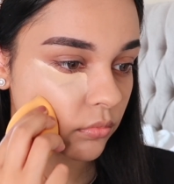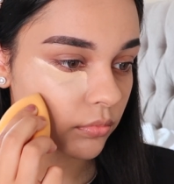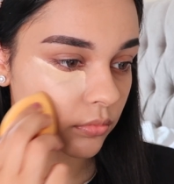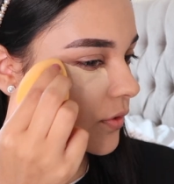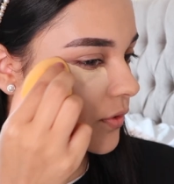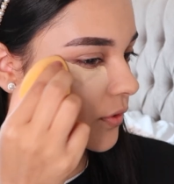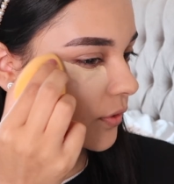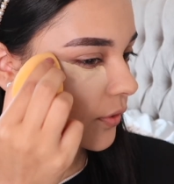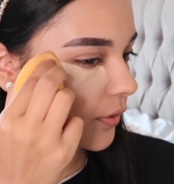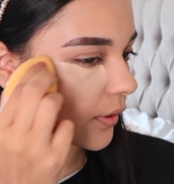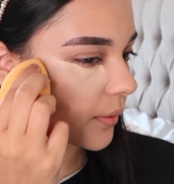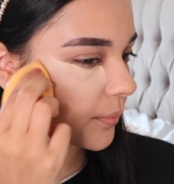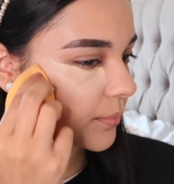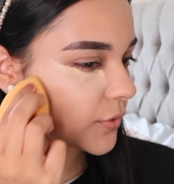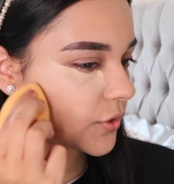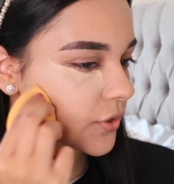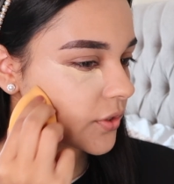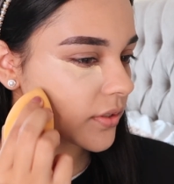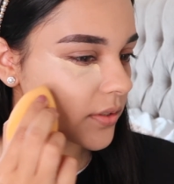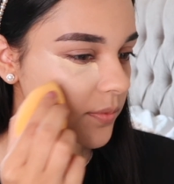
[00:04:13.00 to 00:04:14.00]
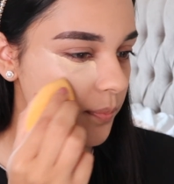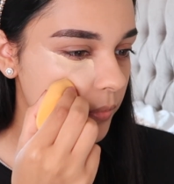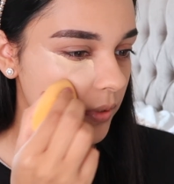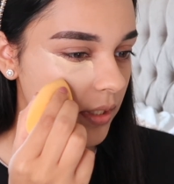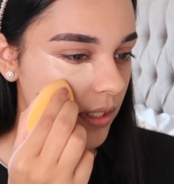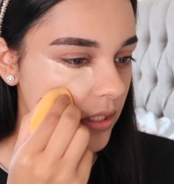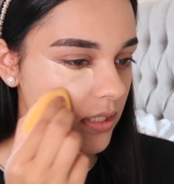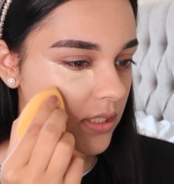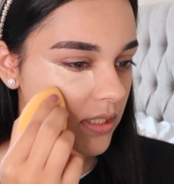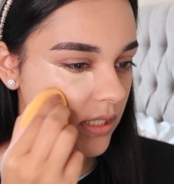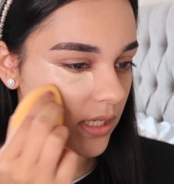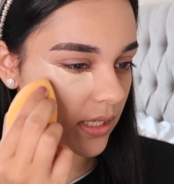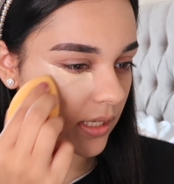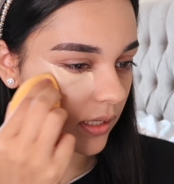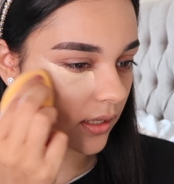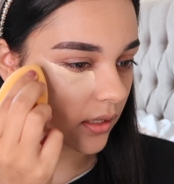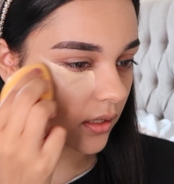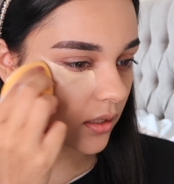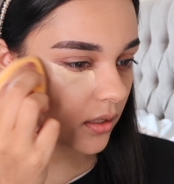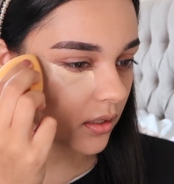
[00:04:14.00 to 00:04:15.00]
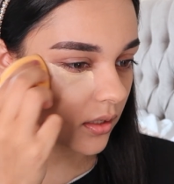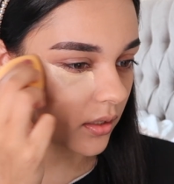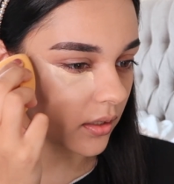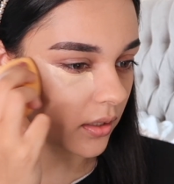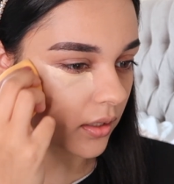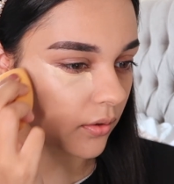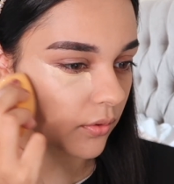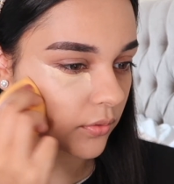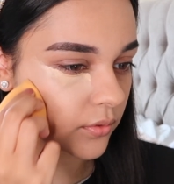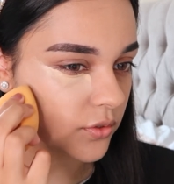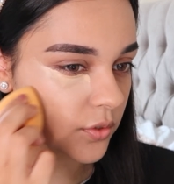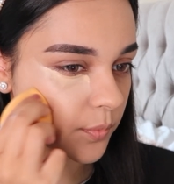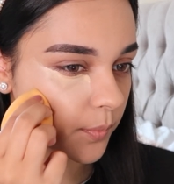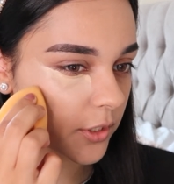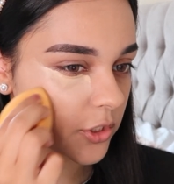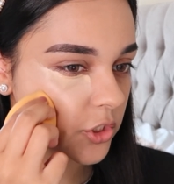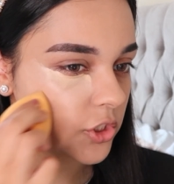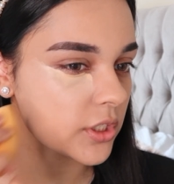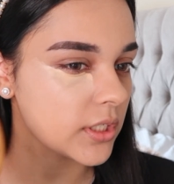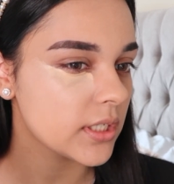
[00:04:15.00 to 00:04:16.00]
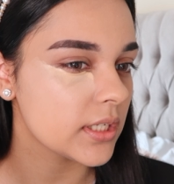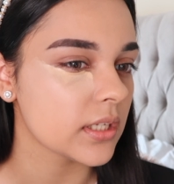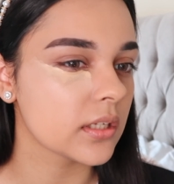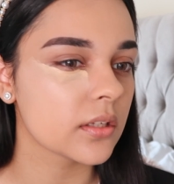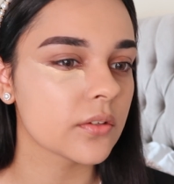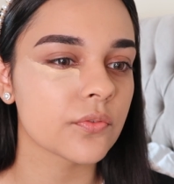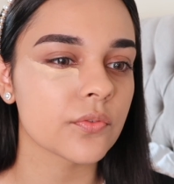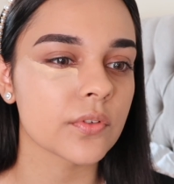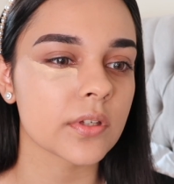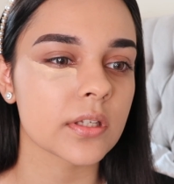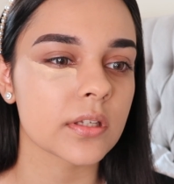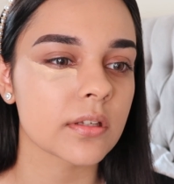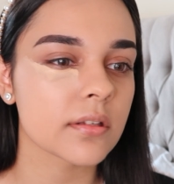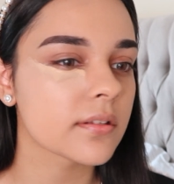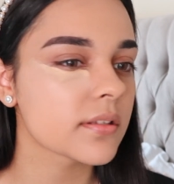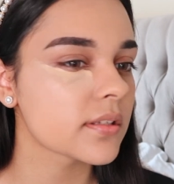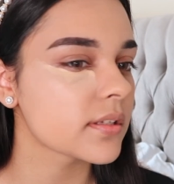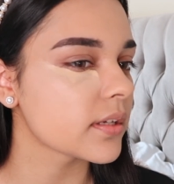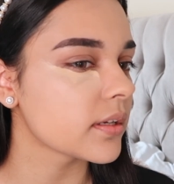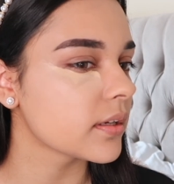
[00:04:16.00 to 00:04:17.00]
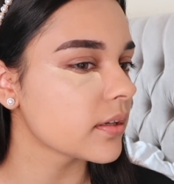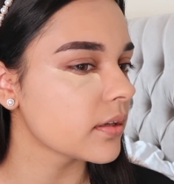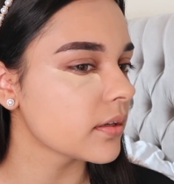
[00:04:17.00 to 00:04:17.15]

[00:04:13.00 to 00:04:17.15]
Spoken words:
So I'm just blending it onto my cheek first.